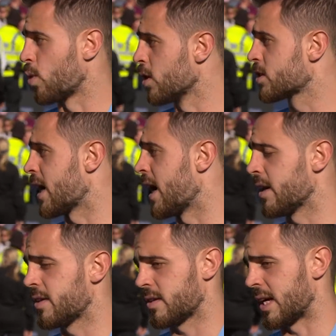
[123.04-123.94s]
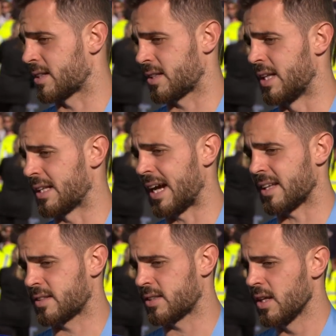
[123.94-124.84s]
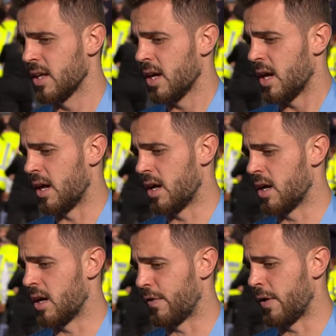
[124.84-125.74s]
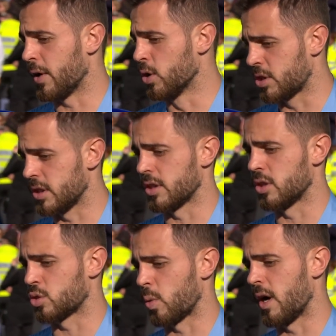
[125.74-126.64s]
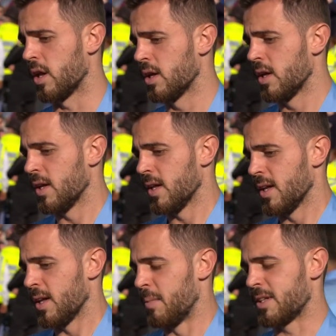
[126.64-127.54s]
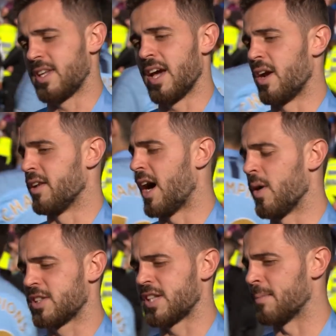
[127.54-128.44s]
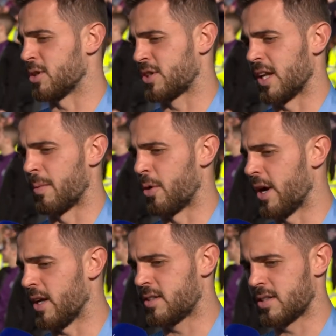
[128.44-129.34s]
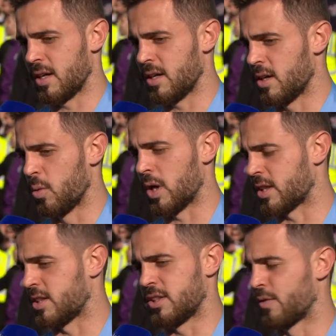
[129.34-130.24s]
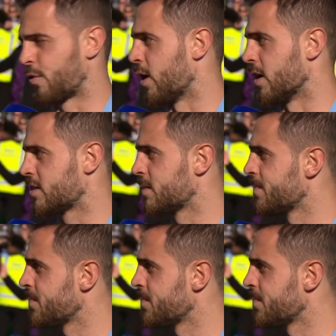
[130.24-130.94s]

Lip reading: strong side that had a very good season as well. But yeah, now it's time to celebrate. What a season for us.